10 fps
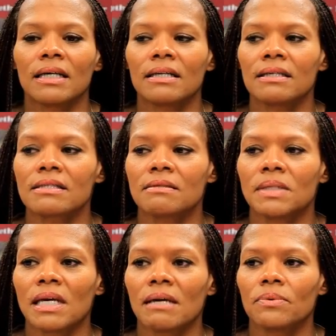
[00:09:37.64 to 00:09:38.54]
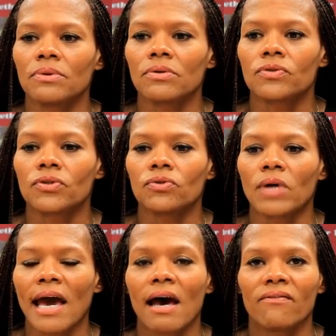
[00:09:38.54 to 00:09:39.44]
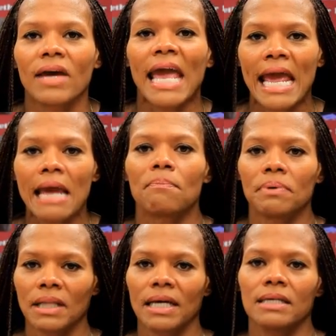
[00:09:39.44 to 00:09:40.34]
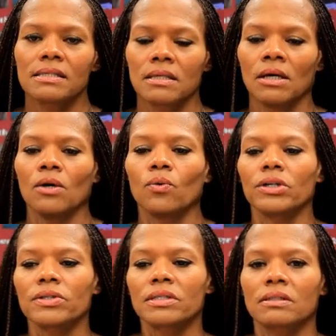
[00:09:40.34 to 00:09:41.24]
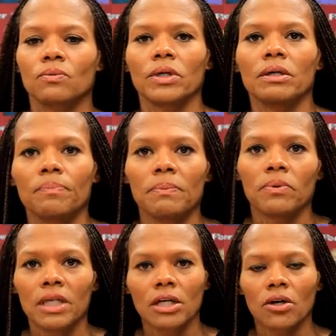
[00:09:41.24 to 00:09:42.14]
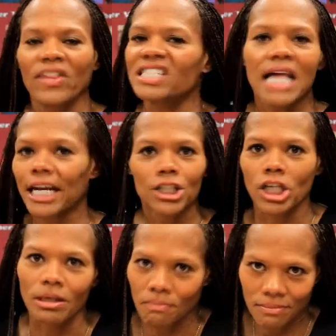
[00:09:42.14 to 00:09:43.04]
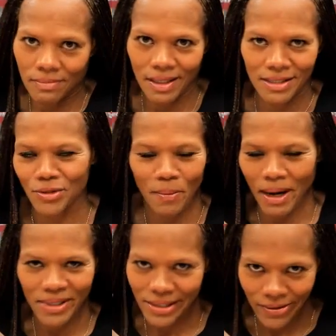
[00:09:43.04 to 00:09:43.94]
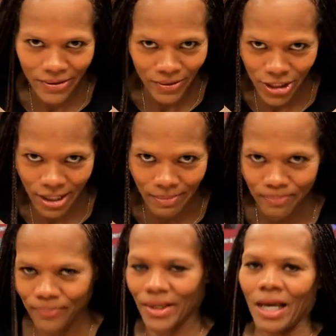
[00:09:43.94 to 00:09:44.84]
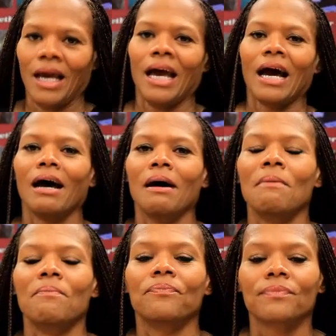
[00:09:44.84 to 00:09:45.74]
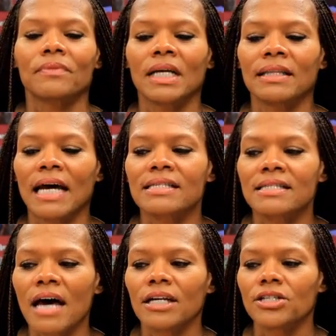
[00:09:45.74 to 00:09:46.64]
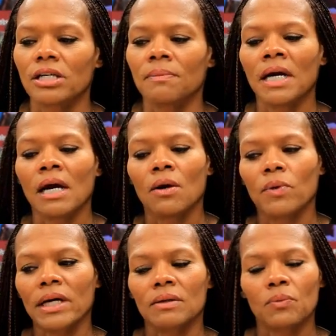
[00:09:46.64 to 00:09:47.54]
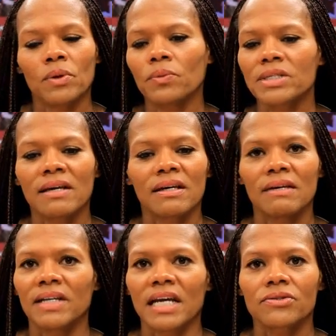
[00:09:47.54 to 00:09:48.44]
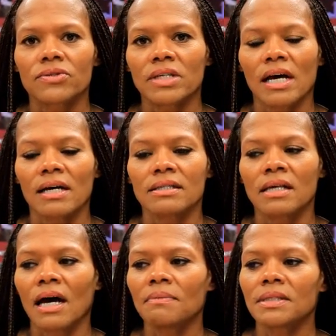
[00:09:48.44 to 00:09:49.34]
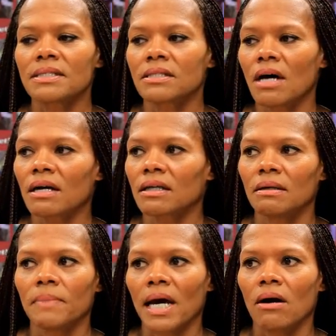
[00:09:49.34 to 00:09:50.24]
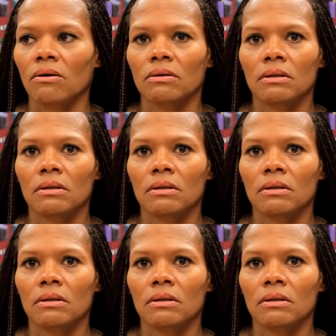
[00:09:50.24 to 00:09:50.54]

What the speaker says: is to be able to have a place where people can go that's not a gym, because nobody wants to go to no gym. That's not a gym. When we're saying even exercise, I'm just talking about